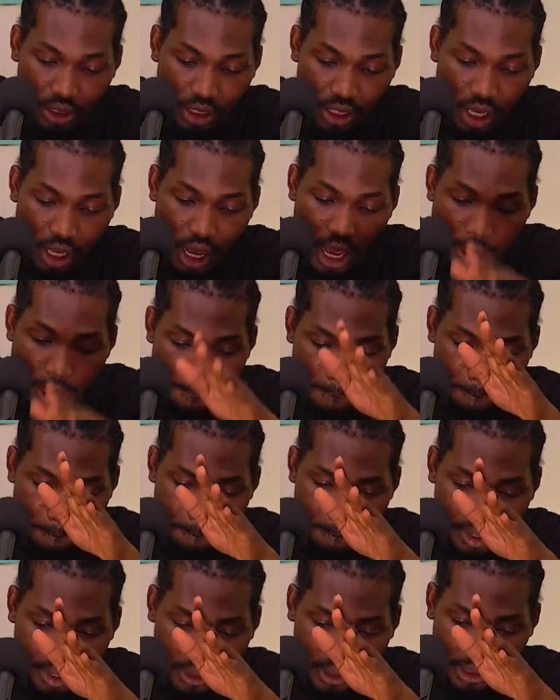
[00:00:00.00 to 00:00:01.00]
up.
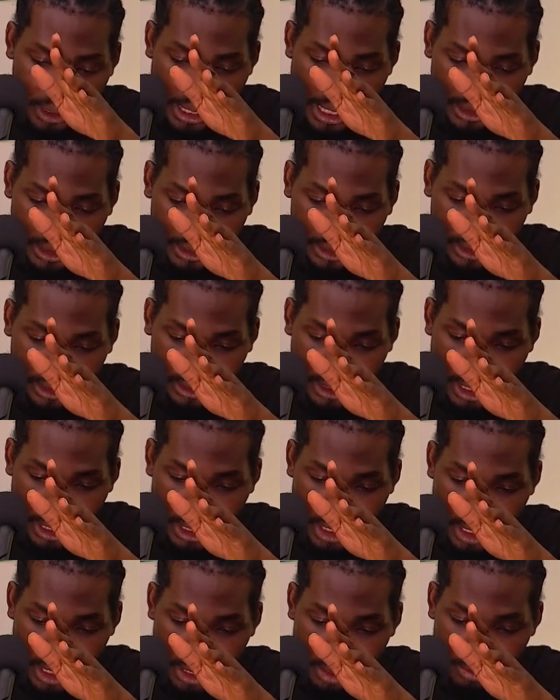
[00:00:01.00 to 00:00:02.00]
Yes, and
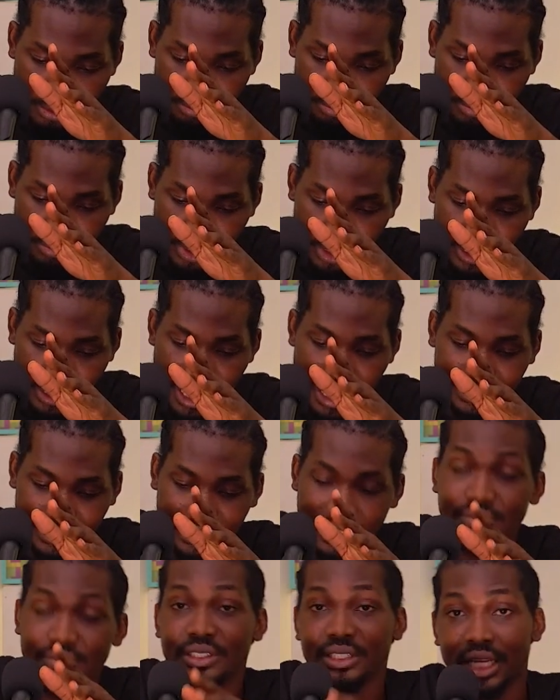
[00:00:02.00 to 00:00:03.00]
um, in the last
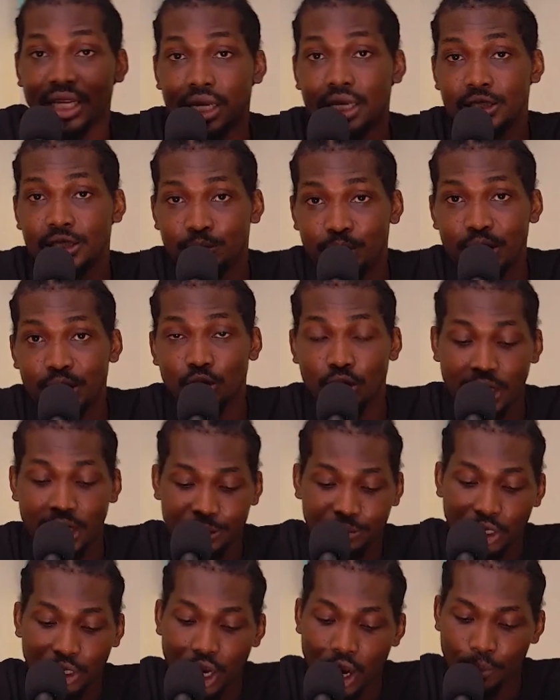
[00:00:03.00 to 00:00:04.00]
seven days, Bitcoin has been
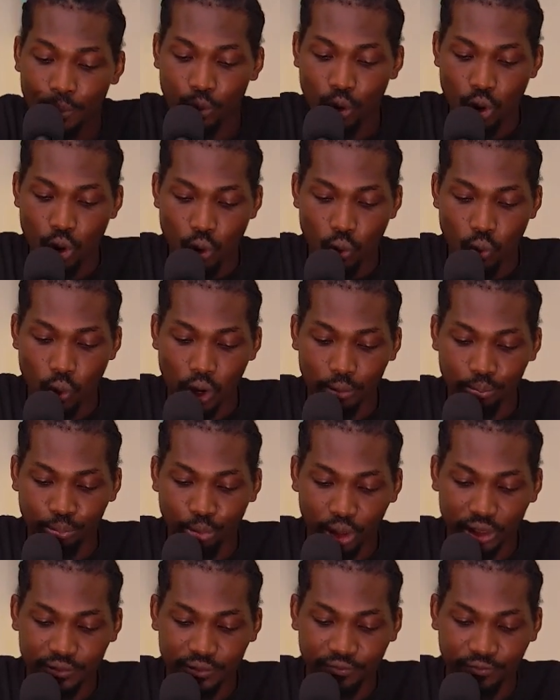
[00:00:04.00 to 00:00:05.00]
up
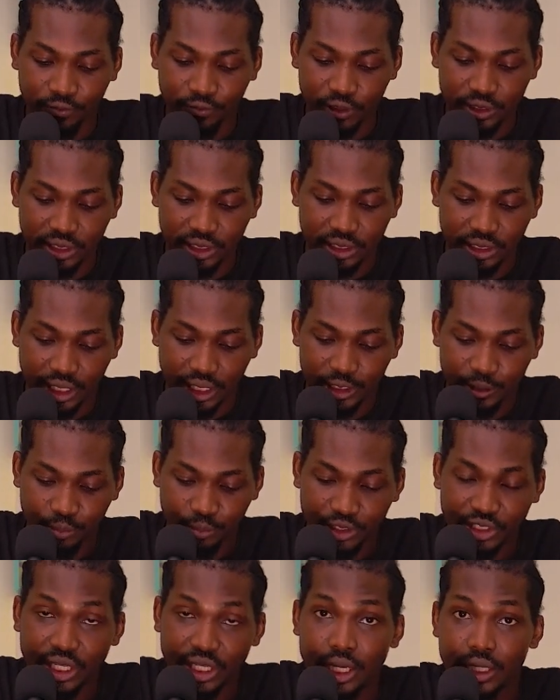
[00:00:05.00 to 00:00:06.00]

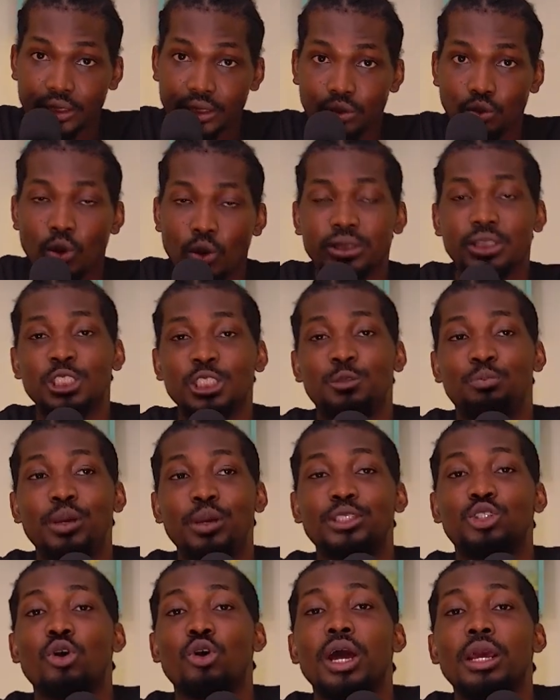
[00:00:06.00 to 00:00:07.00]
1.46%. What is
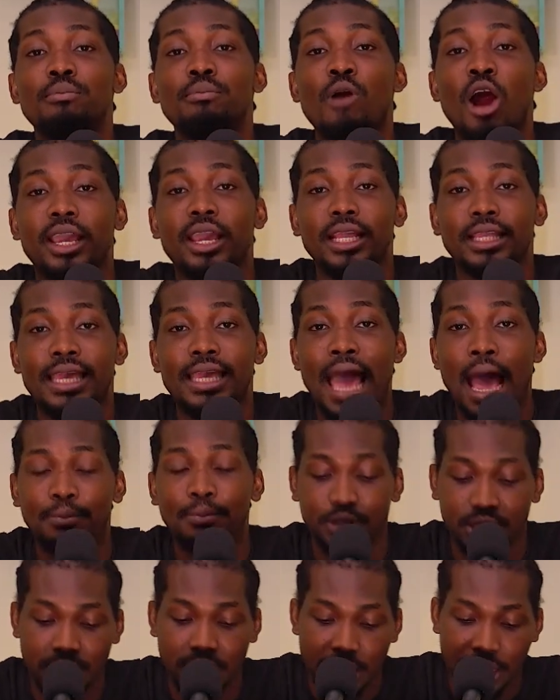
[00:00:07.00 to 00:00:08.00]
Bitcoin market cap
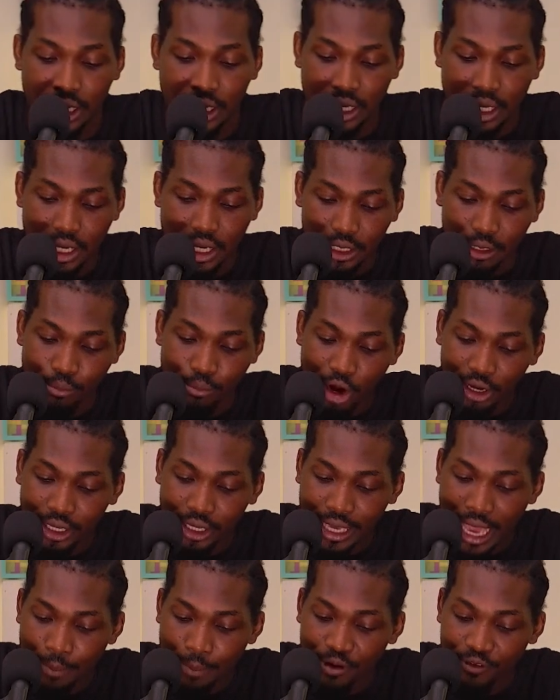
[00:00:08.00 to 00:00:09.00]
today? The market
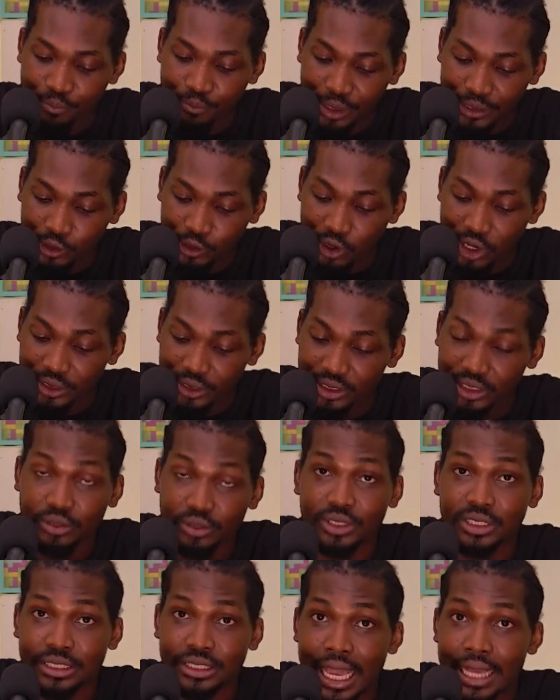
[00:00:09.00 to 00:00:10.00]
cap of Bitcoin still
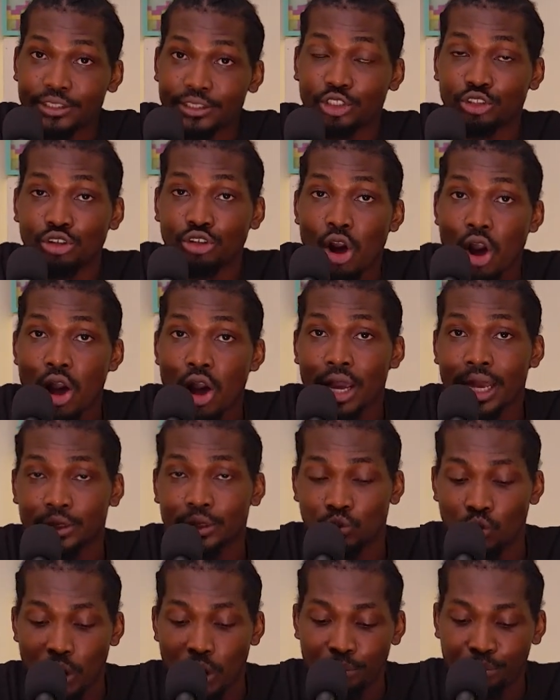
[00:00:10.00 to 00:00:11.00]
stands strong at
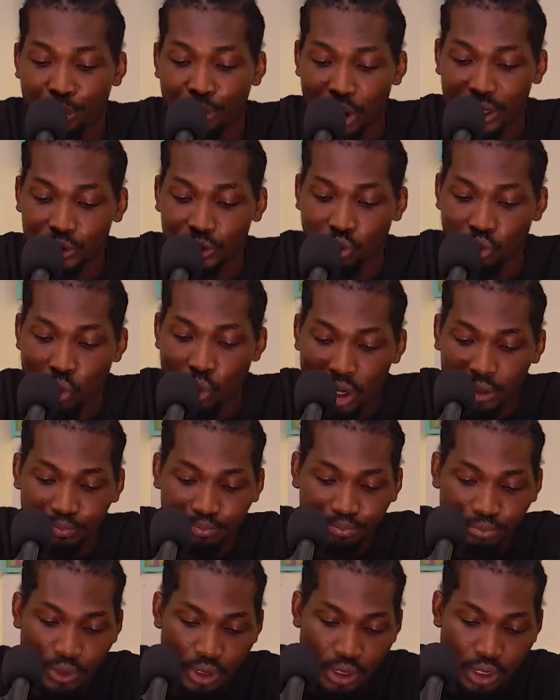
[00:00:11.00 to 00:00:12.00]

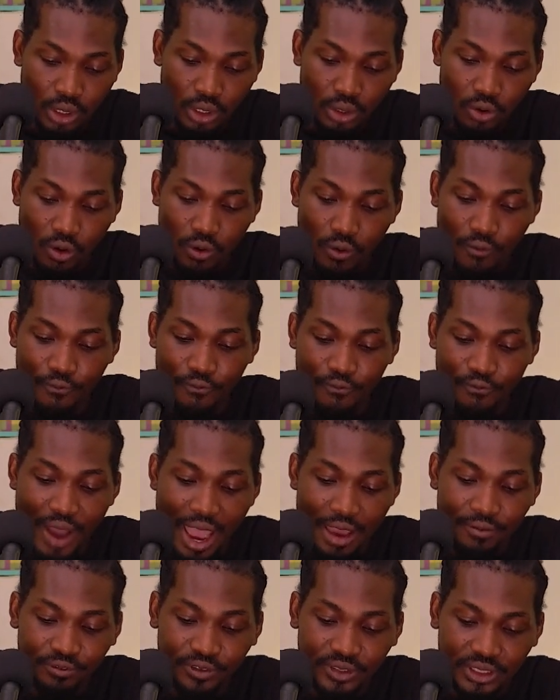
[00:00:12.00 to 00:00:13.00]

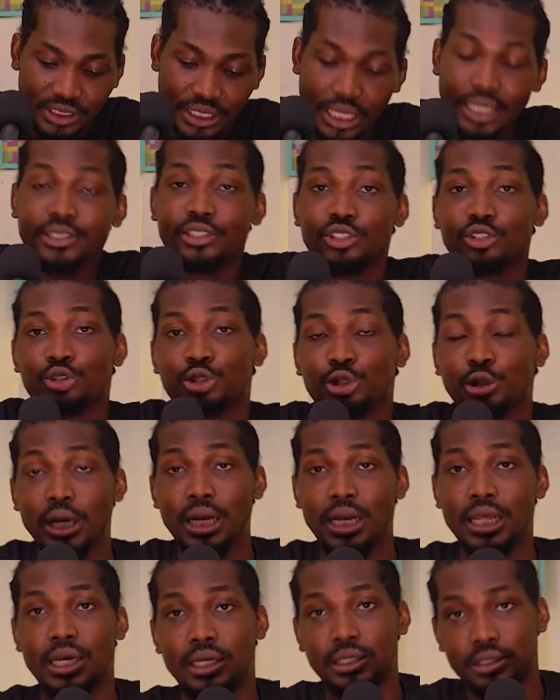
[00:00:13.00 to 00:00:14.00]
1.156
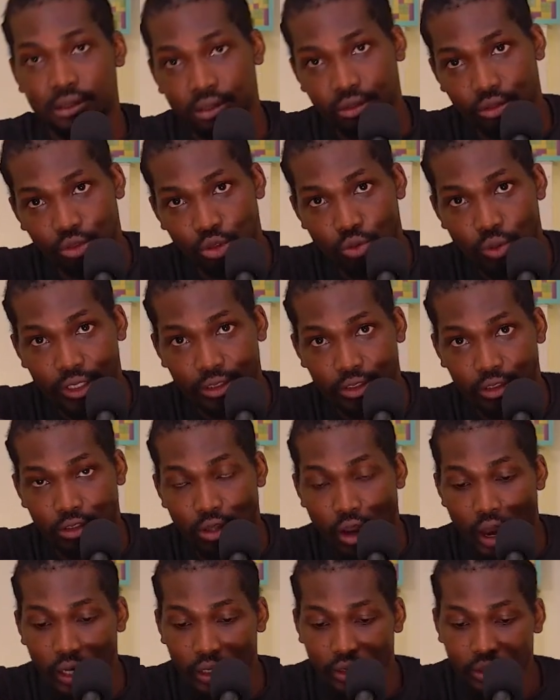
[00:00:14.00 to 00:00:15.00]
trillion US
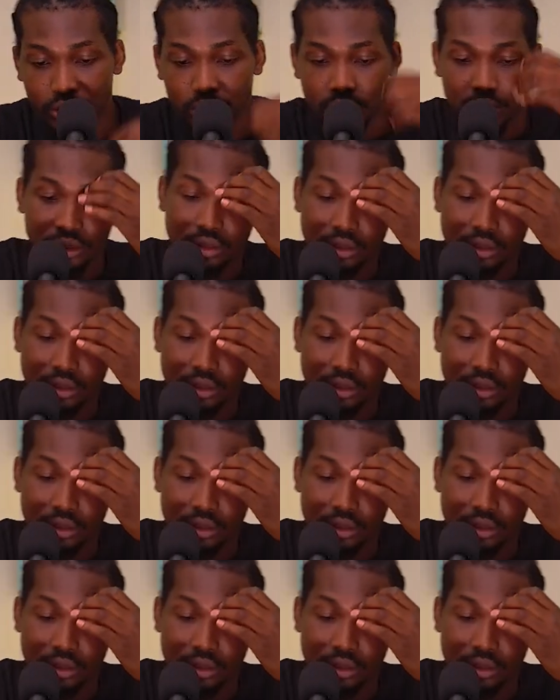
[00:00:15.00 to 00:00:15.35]
dollars,